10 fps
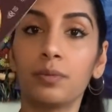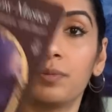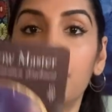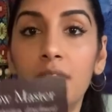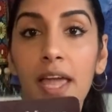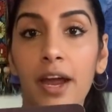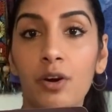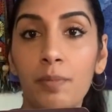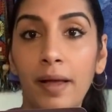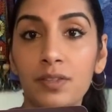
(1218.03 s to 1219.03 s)
The Air
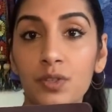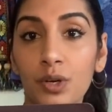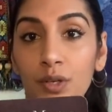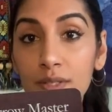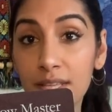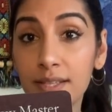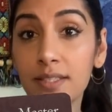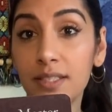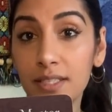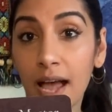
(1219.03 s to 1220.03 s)
Master says
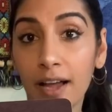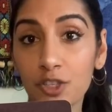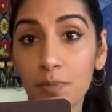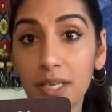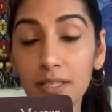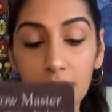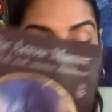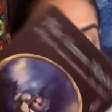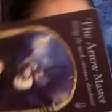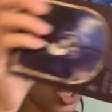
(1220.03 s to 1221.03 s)
detachment.
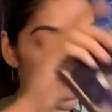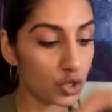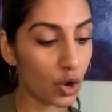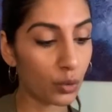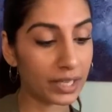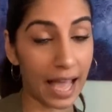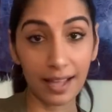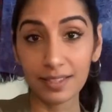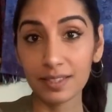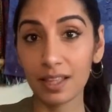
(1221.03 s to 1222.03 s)
So
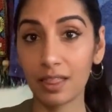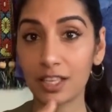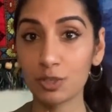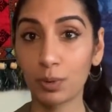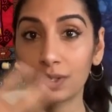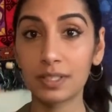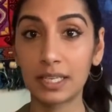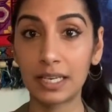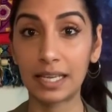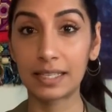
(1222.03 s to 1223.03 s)
yes, this
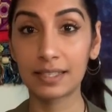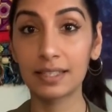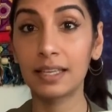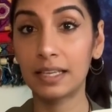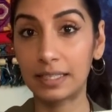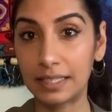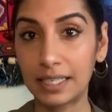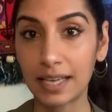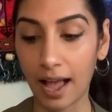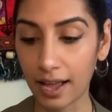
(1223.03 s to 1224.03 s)
person is
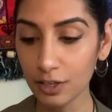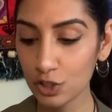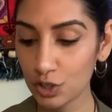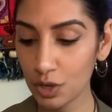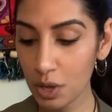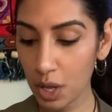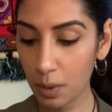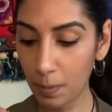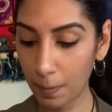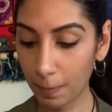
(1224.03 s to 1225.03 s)
detached,
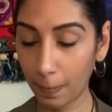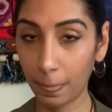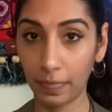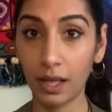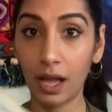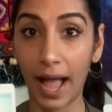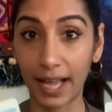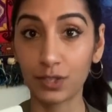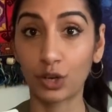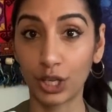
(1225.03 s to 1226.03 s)

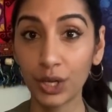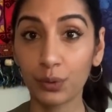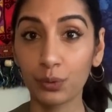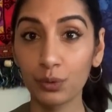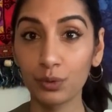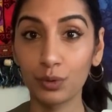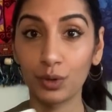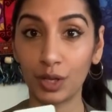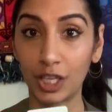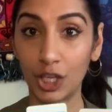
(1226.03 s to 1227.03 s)
as are you.
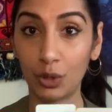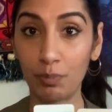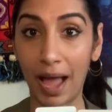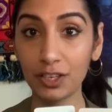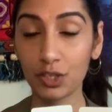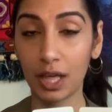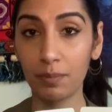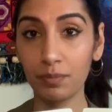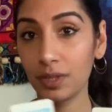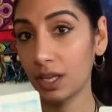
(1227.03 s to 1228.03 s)
You match them.
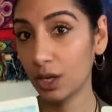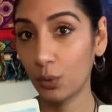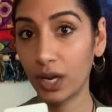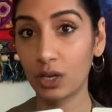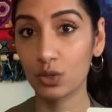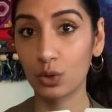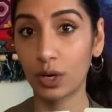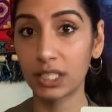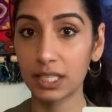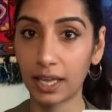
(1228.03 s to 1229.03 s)
Queen of
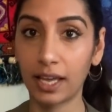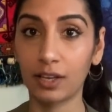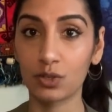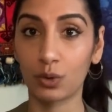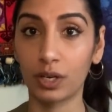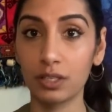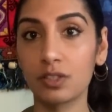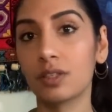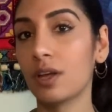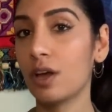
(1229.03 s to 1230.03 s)
Swords, King of
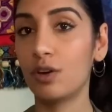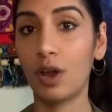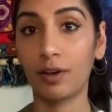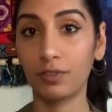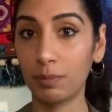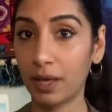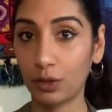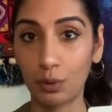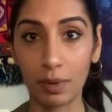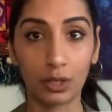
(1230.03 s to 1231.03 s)
Swords. Not female
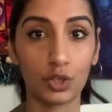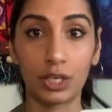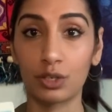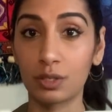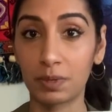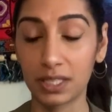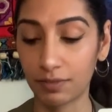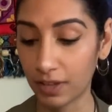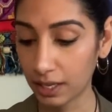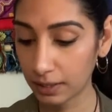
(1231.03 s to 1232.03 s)
or male gender
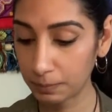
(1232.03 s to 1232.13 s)
specific.